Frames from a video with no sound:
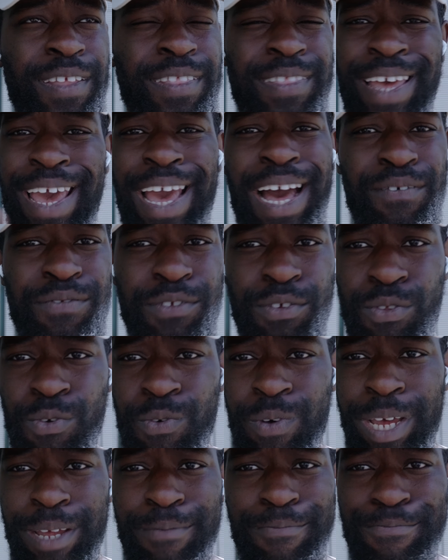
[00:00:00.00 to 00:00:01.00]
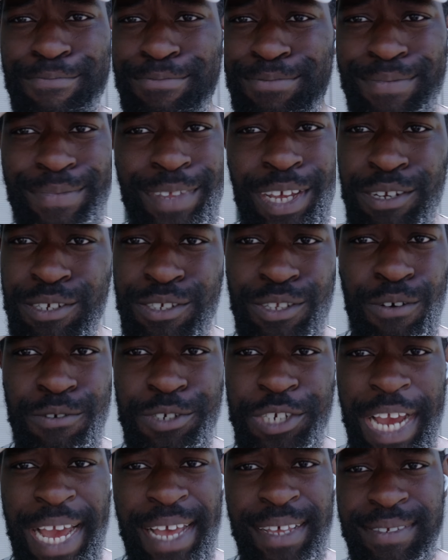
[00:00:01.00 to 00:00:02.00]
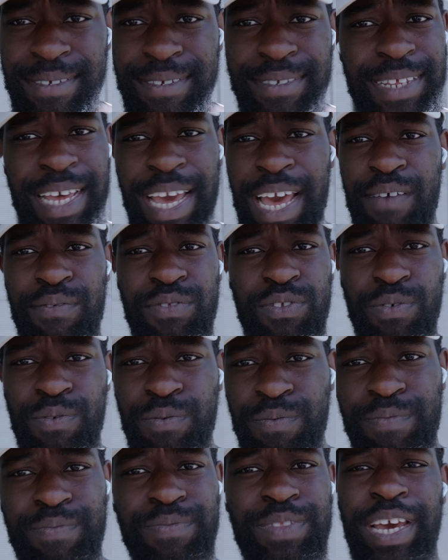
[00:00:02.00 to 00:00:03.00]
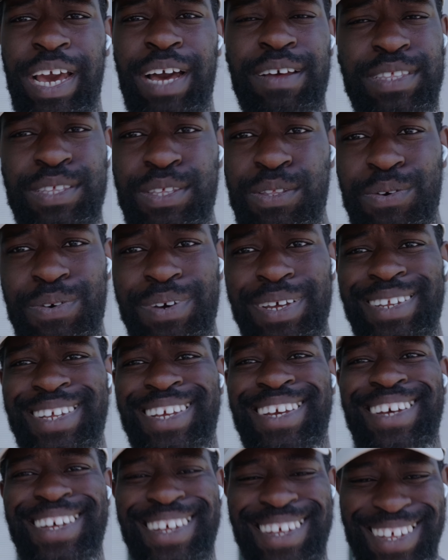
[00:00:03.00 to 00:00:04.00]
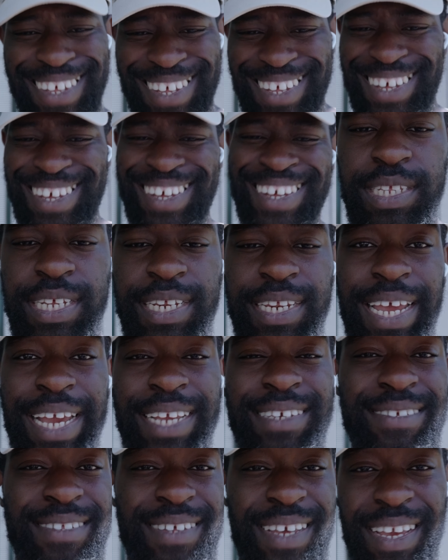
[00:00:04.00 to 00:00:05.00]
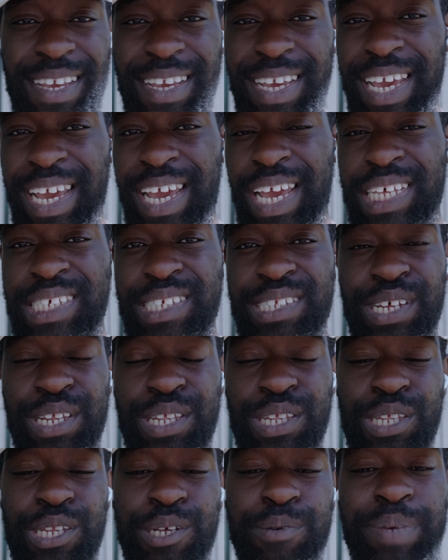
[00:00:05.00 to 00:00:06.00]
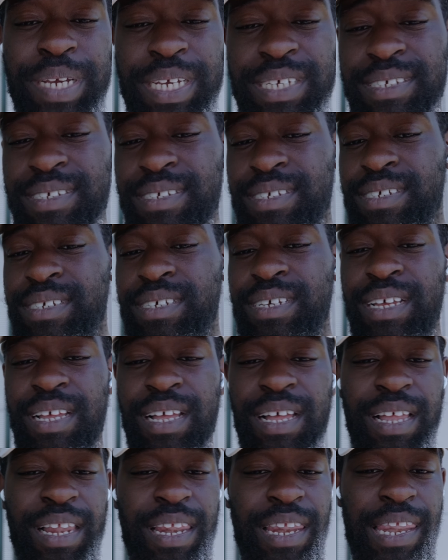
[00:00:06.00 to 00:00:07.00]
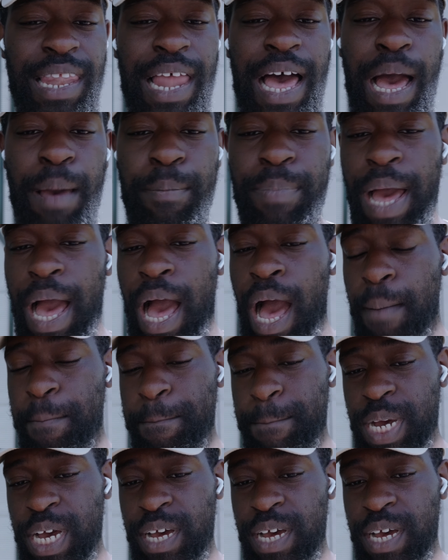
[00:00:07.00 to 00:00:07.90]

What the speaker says: they have to do it. There is no chance. They have to do it. The next thing is the Lumix Lab app.